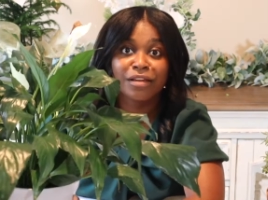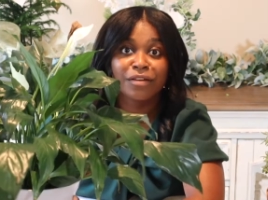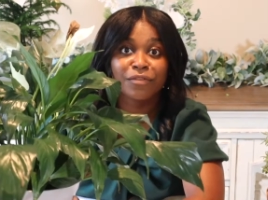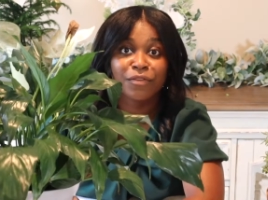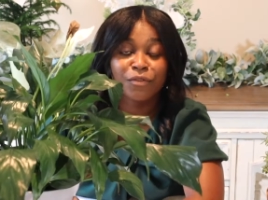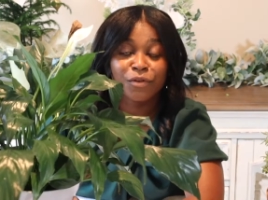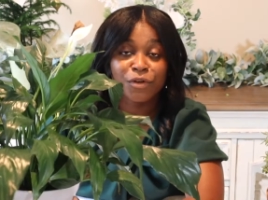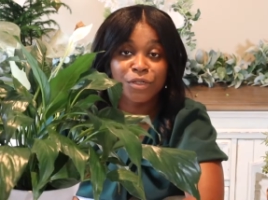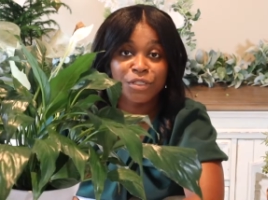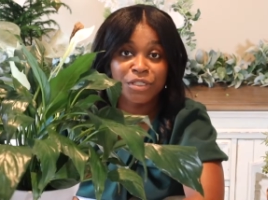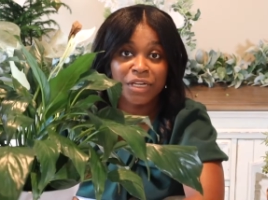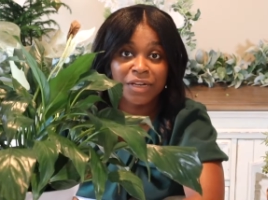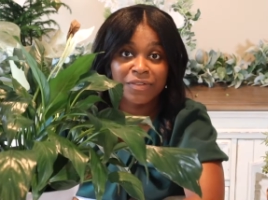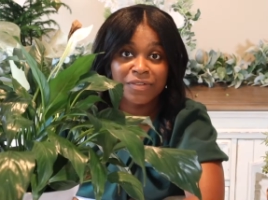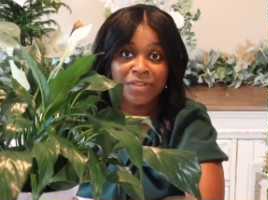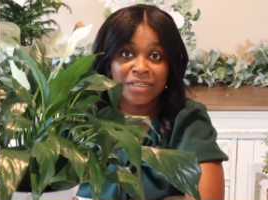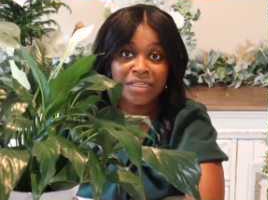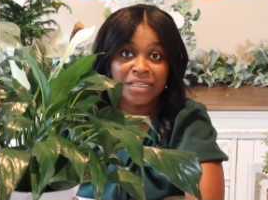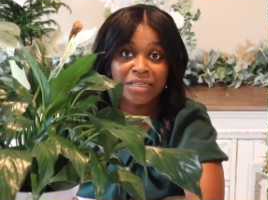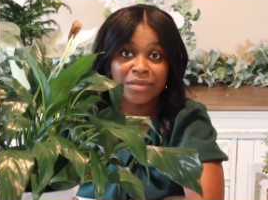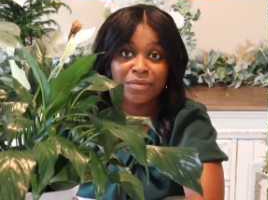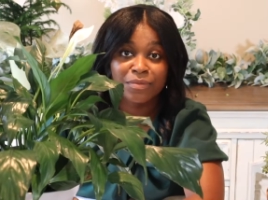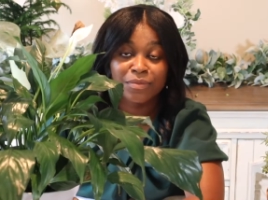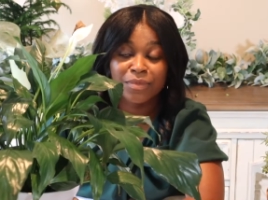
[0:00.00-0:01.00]
Of course, you have to
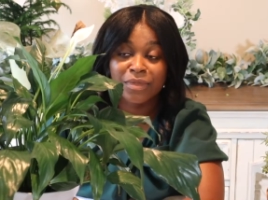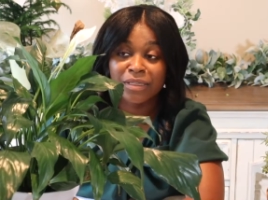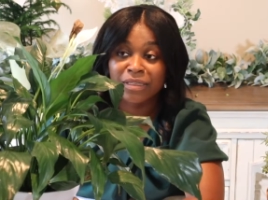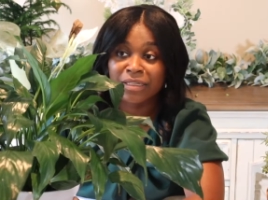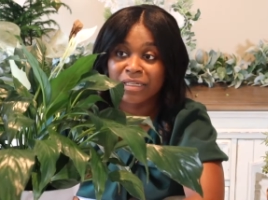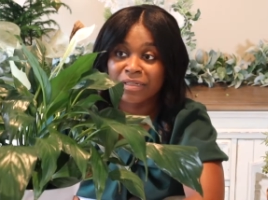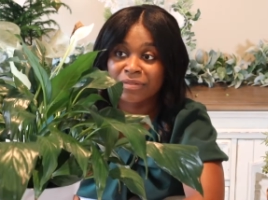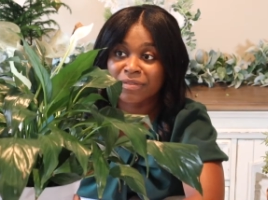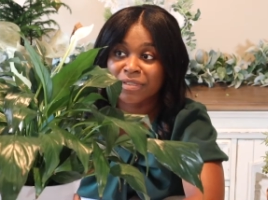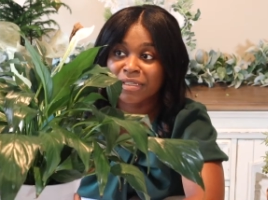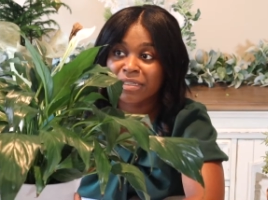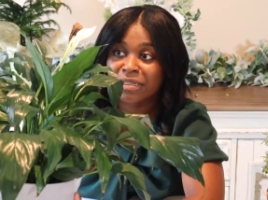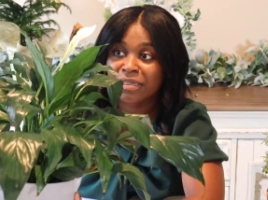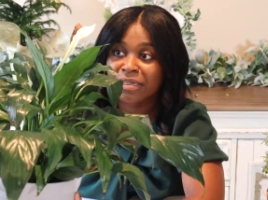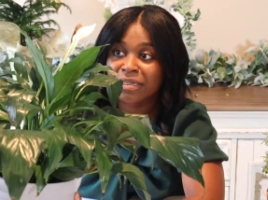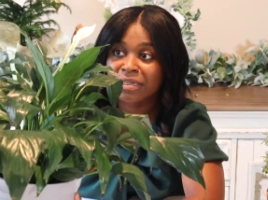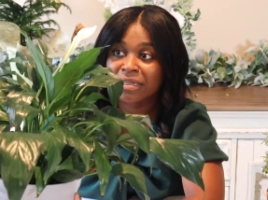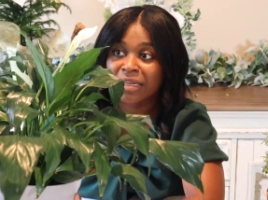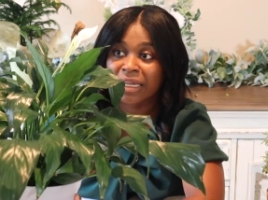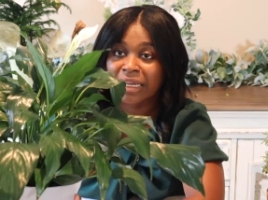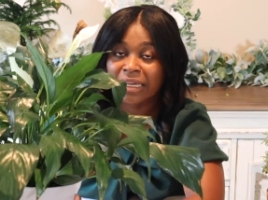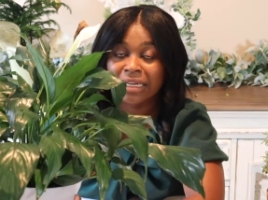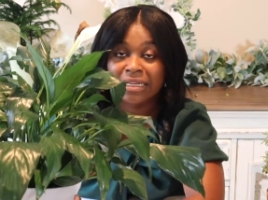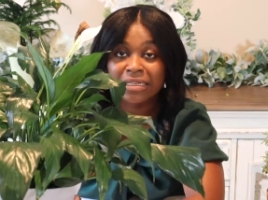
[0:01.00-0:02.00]
keep the leaves
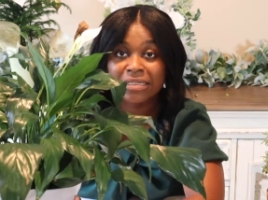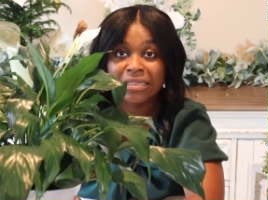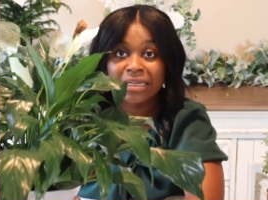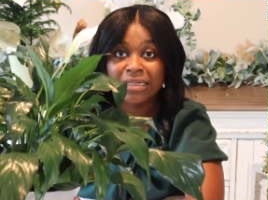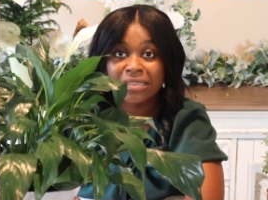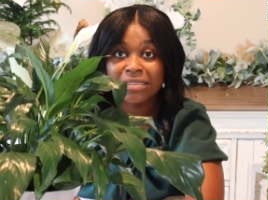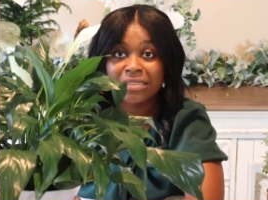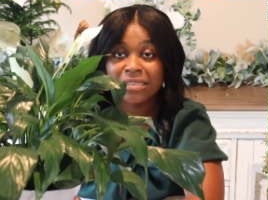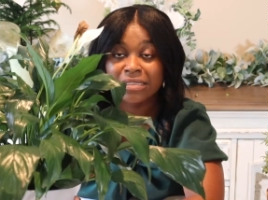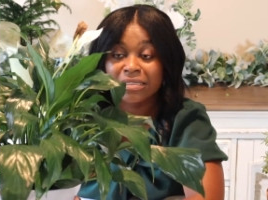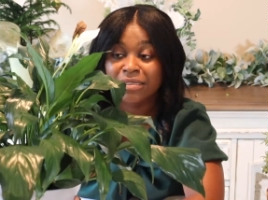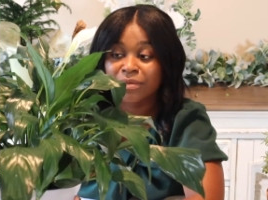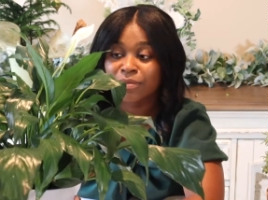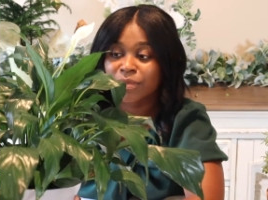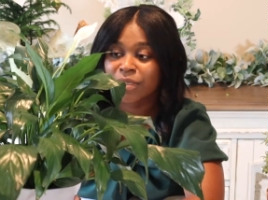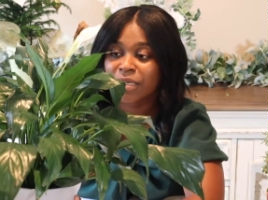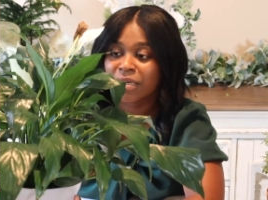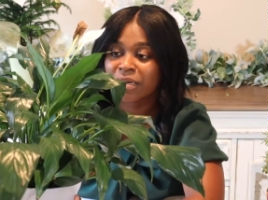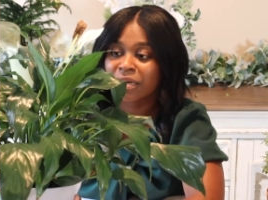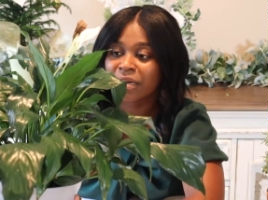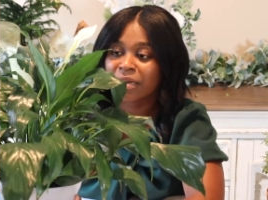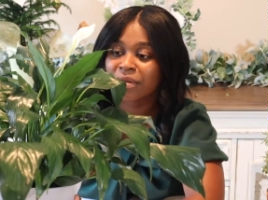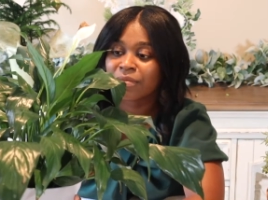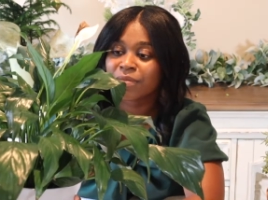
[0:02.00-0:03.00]
clean. They get dusty
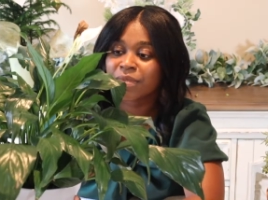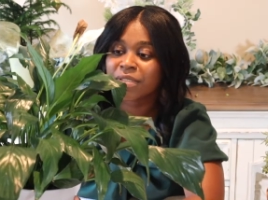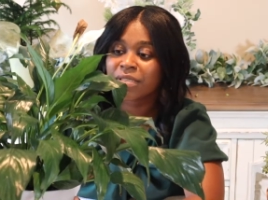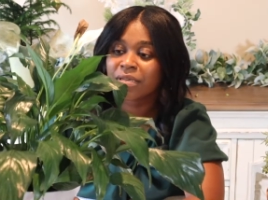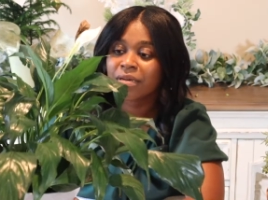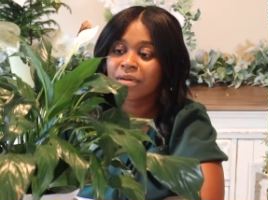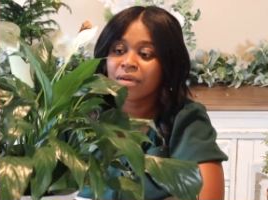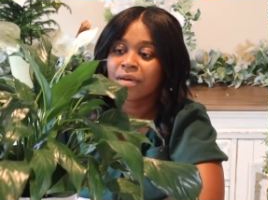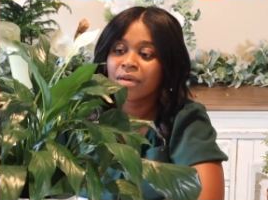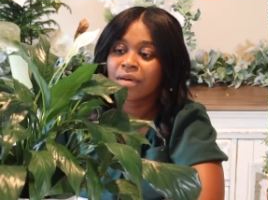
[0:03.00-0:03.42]
sometimes.